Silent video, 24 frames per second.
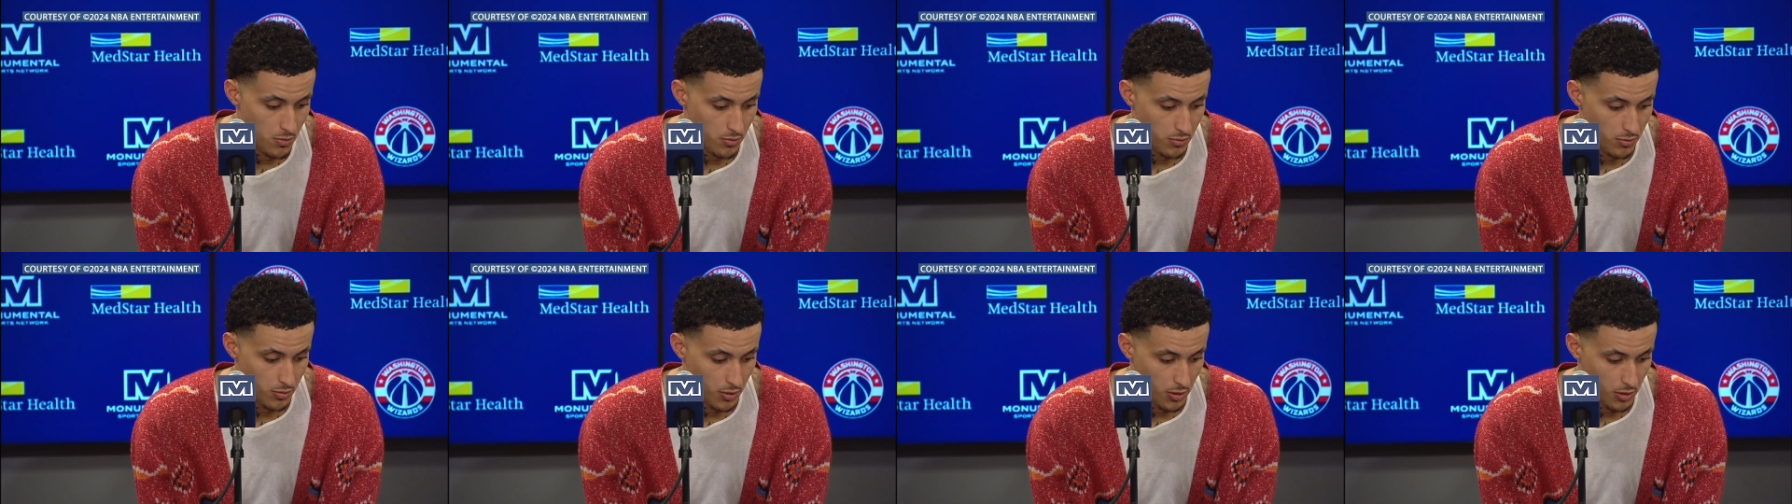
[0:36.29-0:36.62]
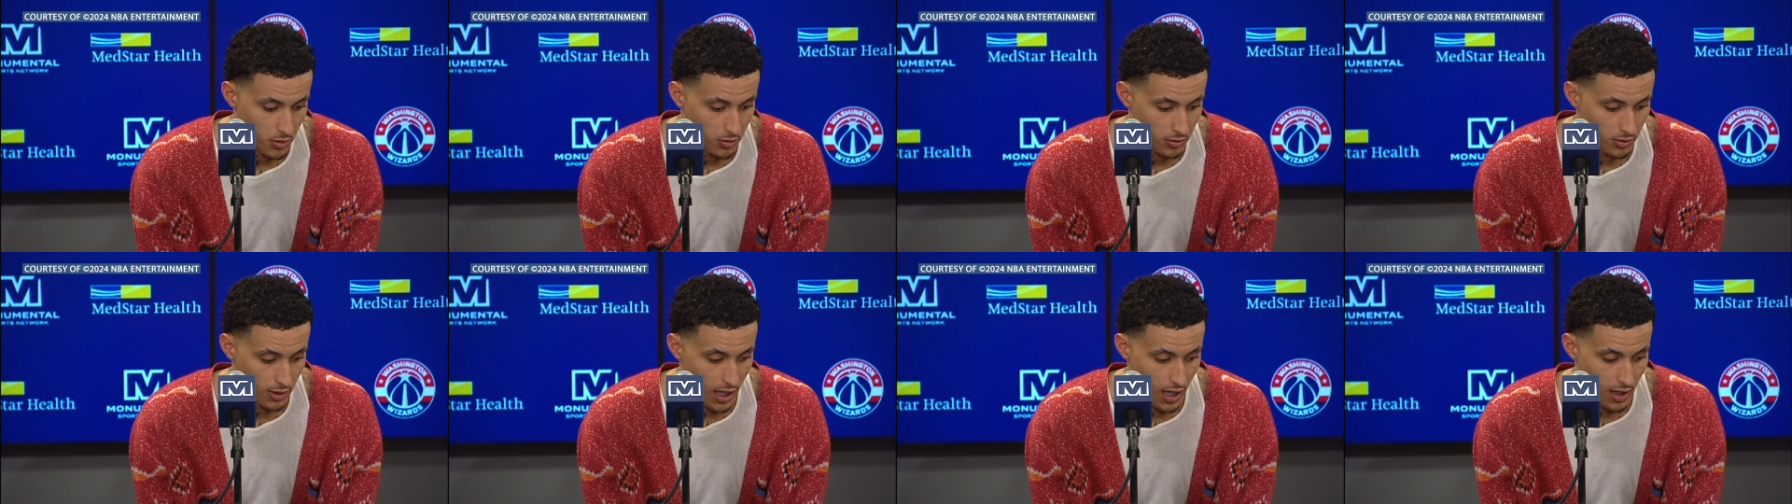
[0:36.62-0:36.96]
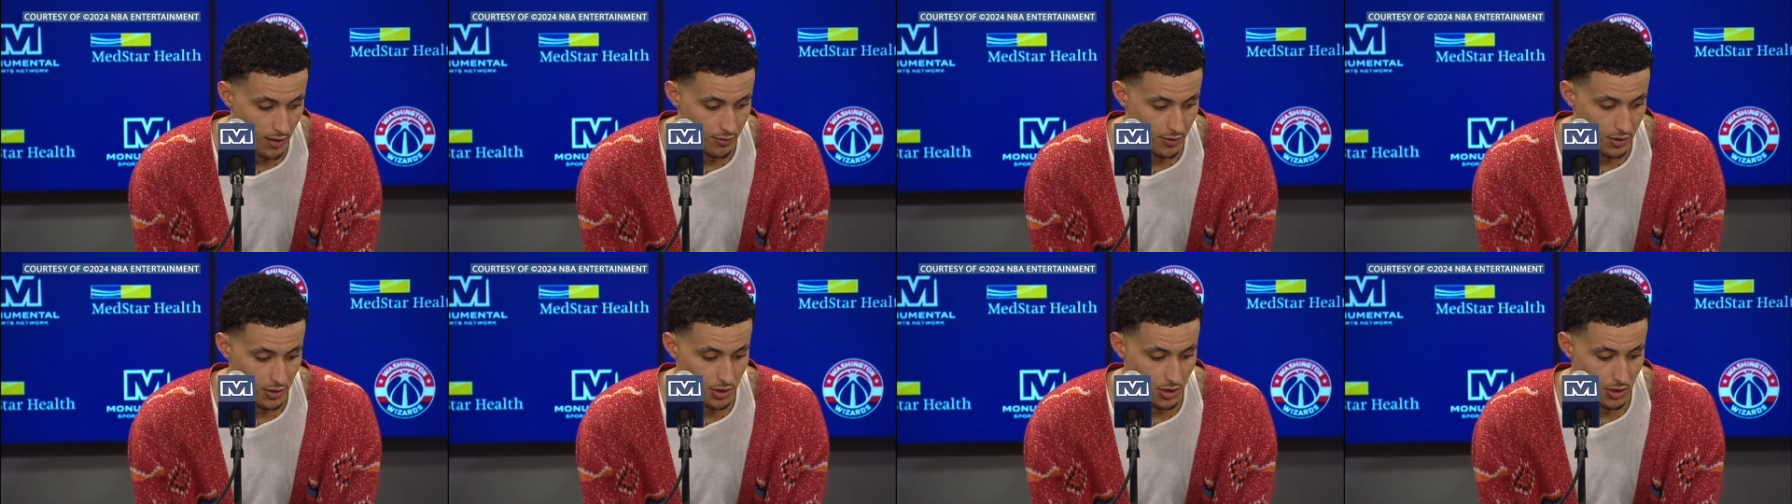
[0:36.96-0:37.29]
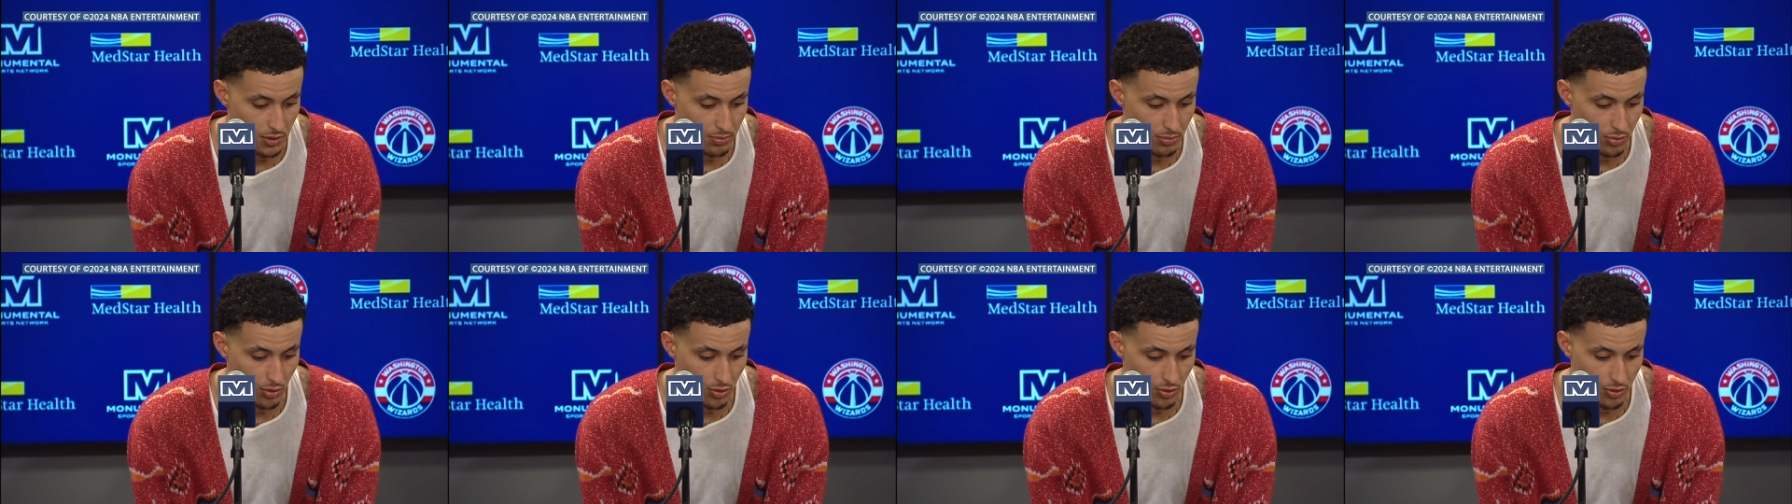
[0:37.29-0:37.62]
lot of it
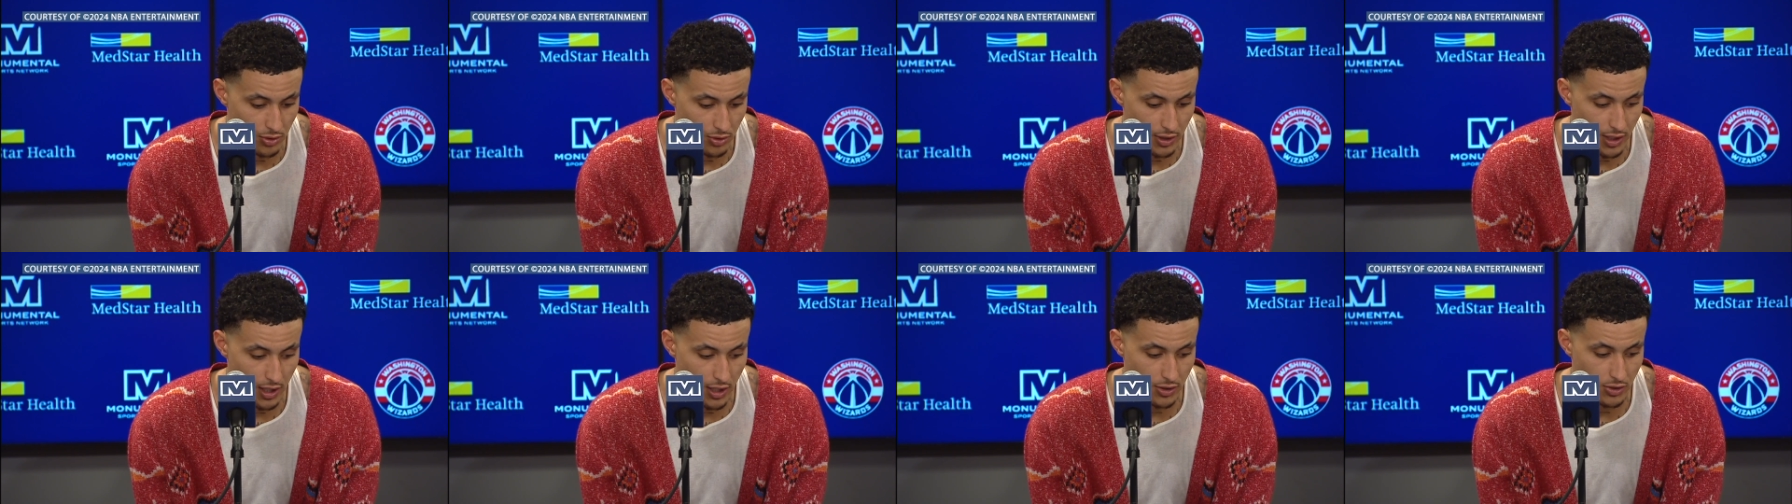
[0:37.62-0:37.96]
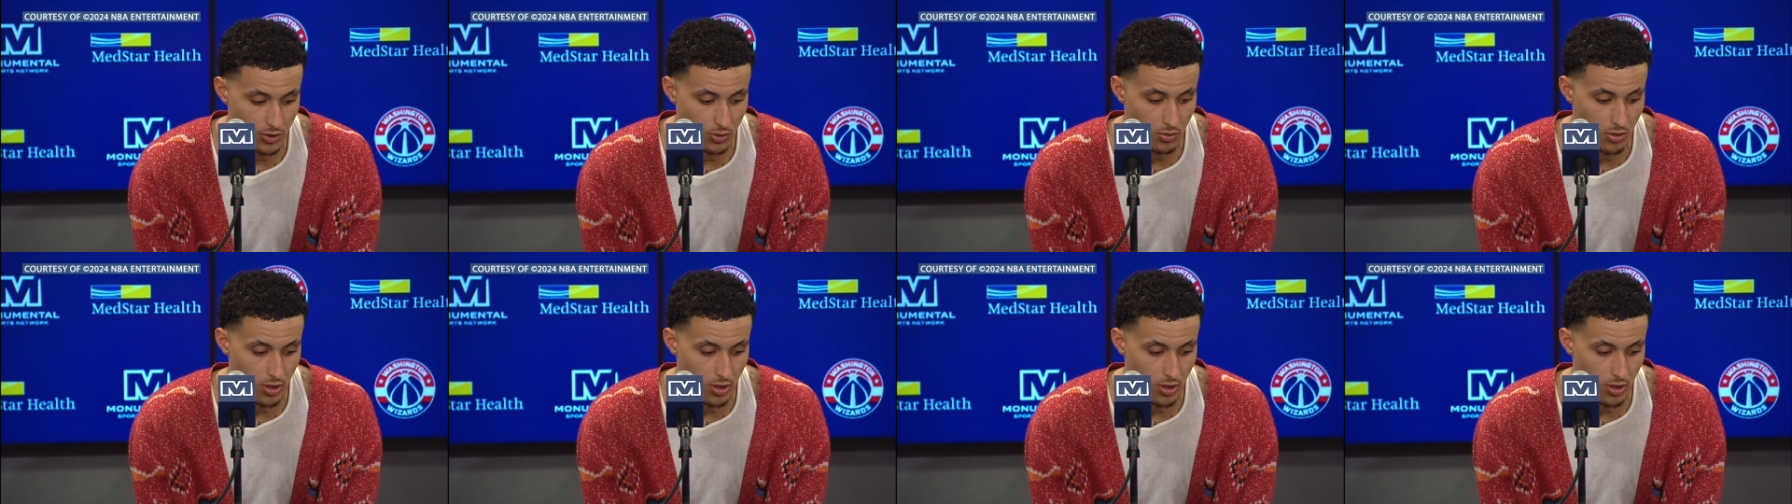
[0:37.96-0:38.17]
just boils down to